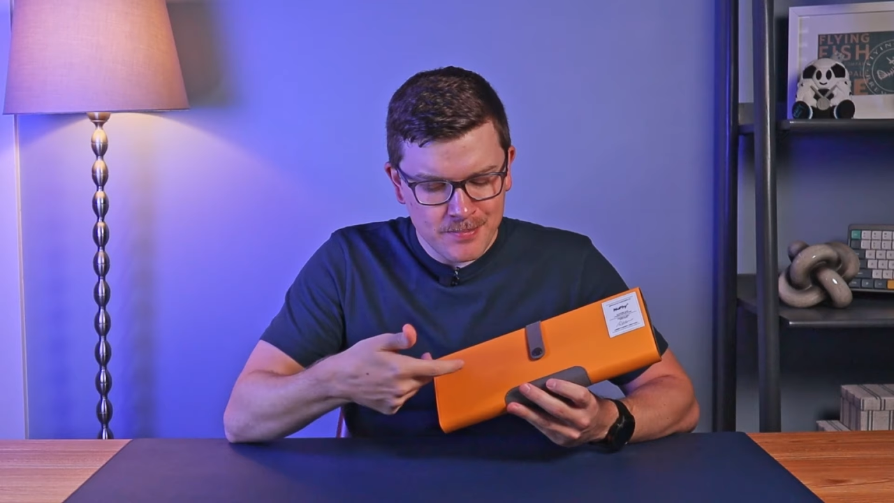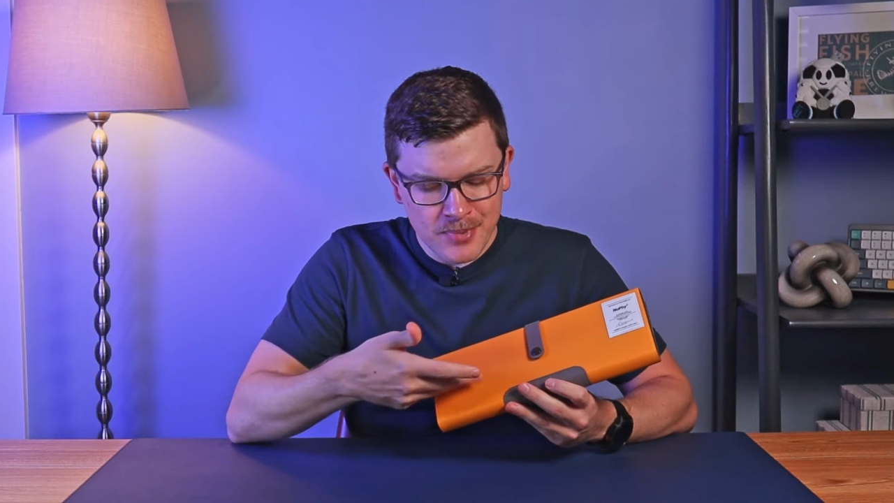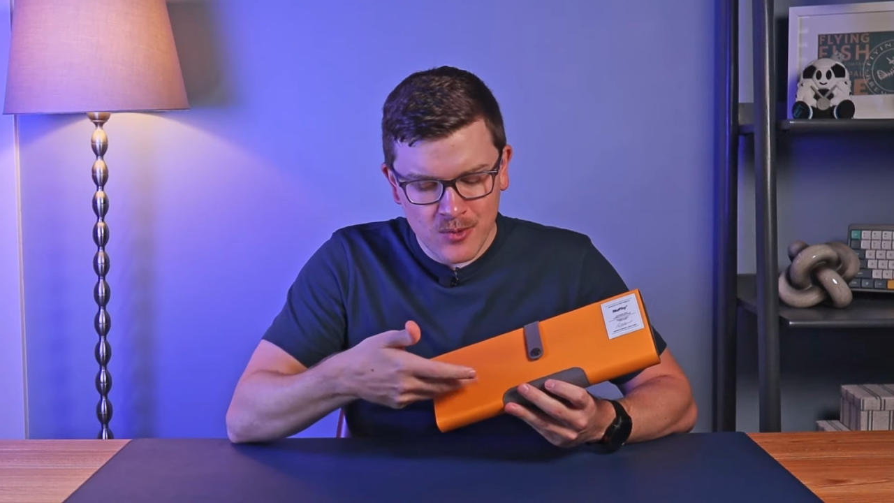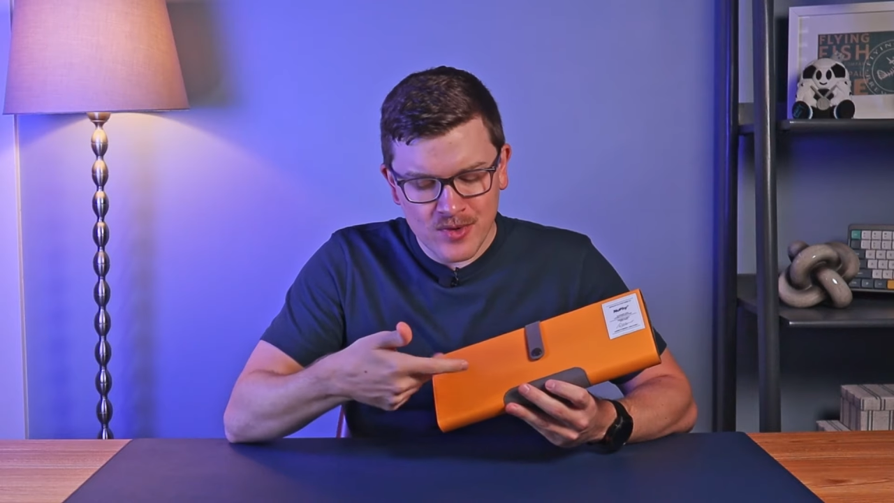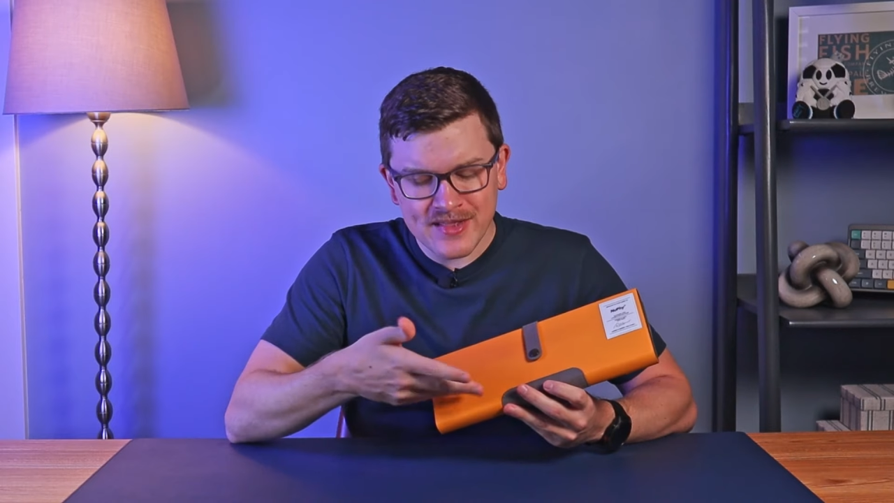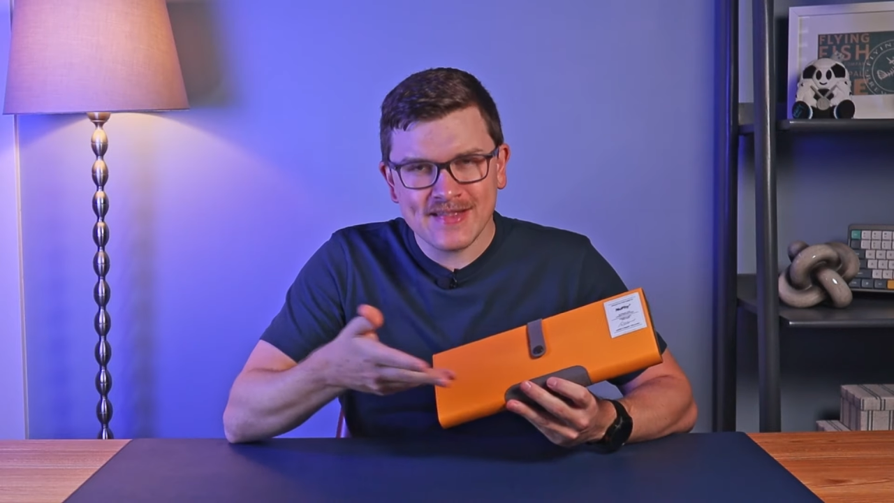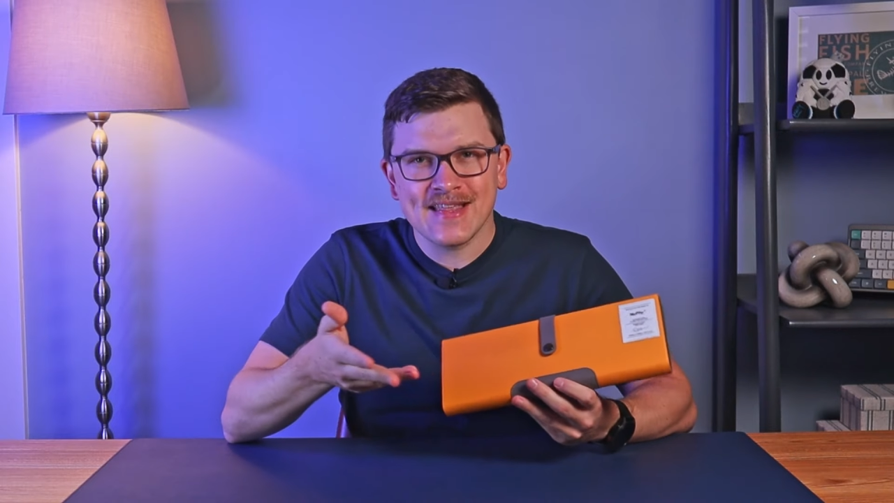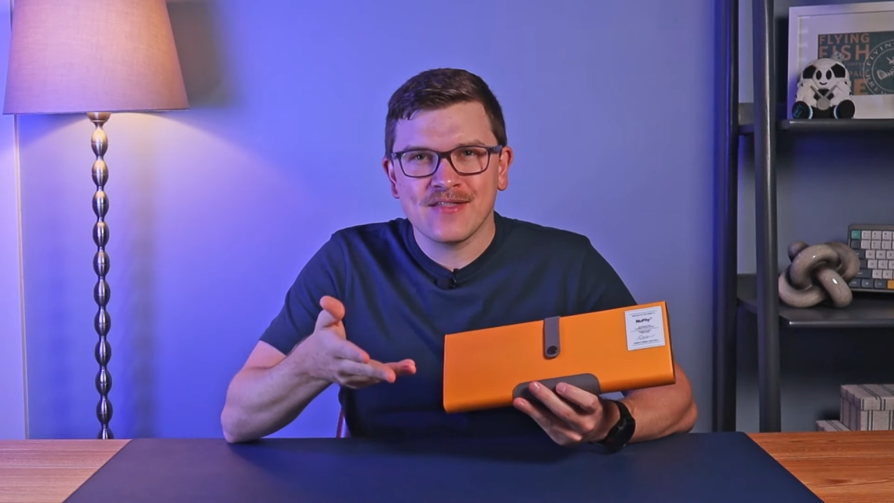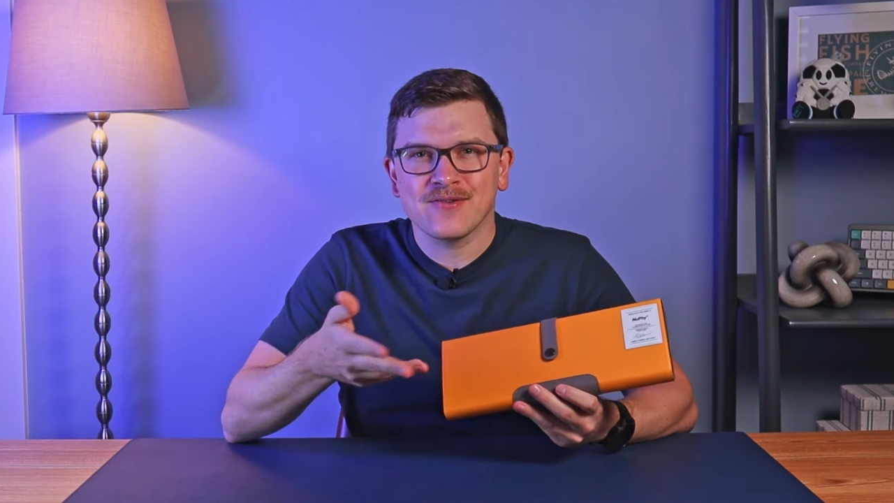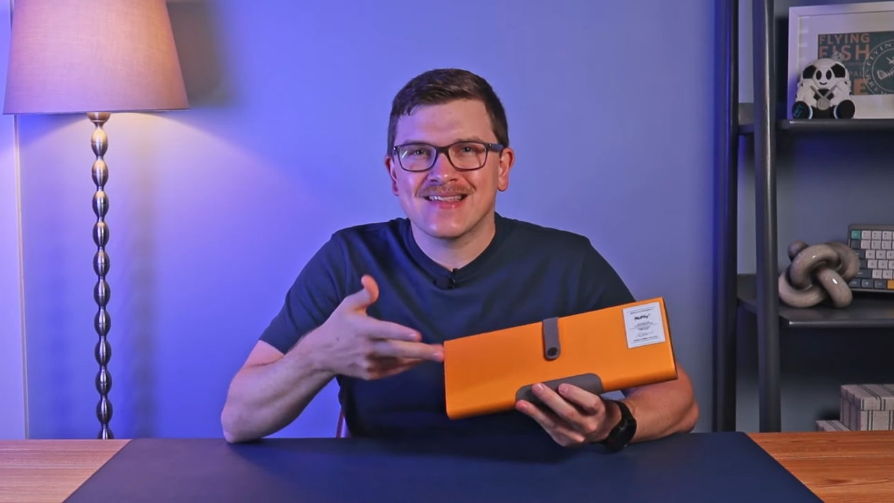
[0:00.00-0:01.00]
but with a
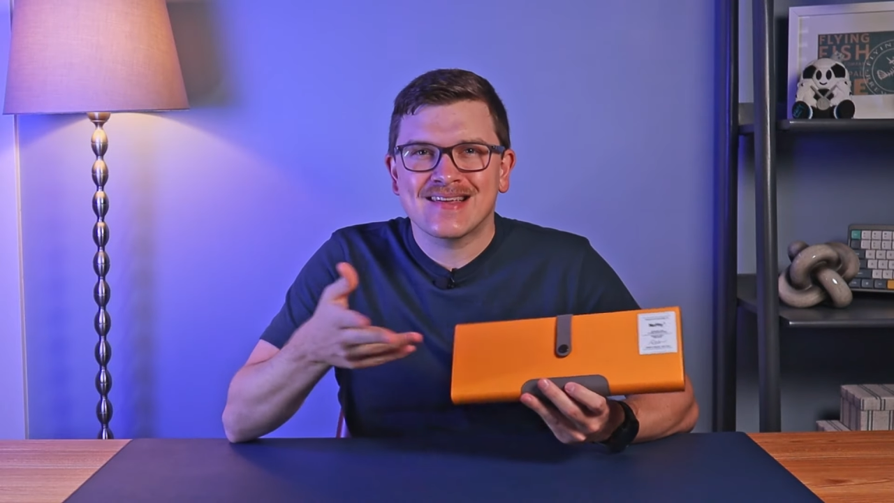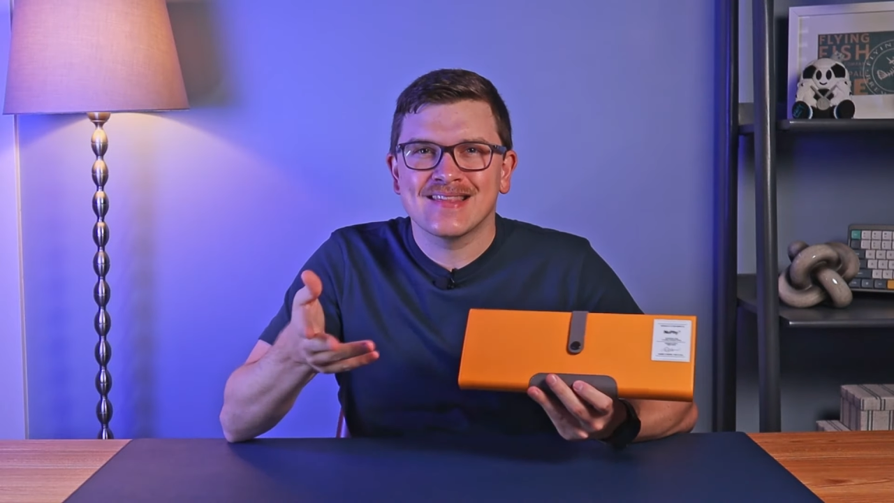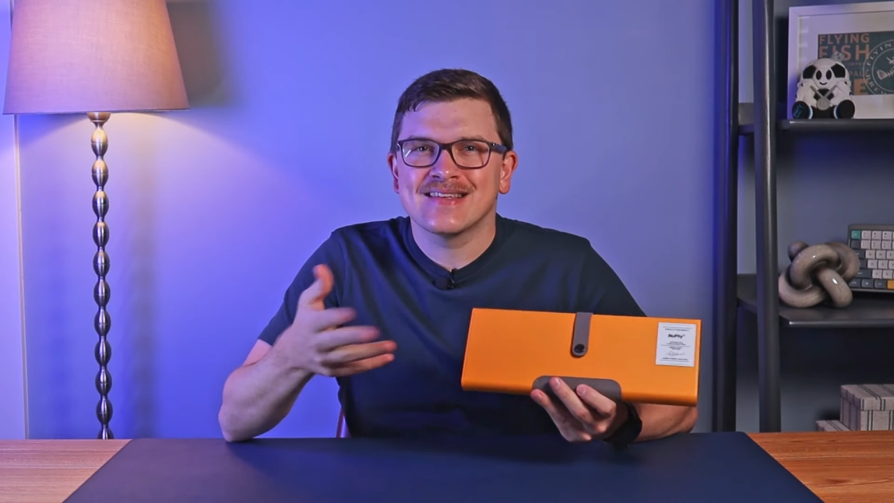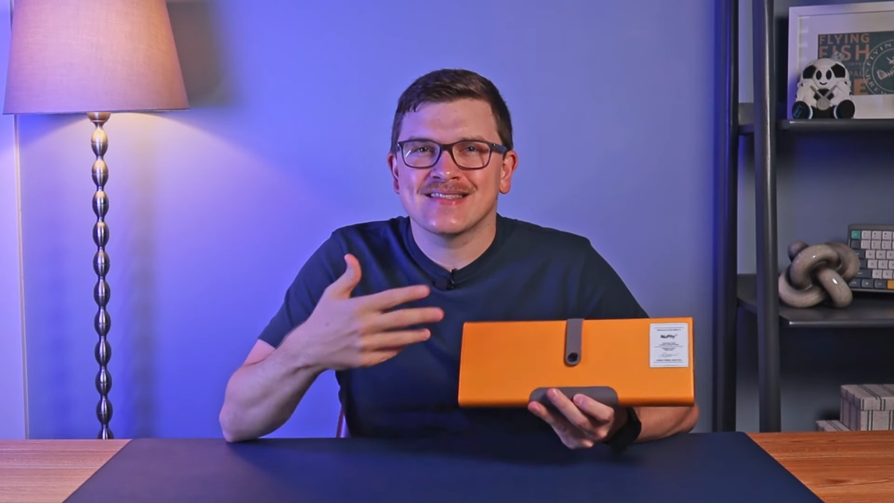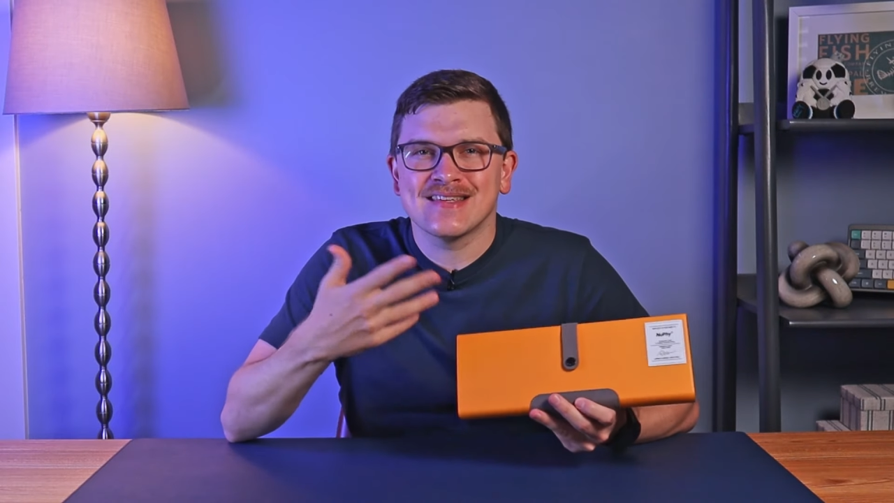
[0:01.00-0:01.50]
leather like this,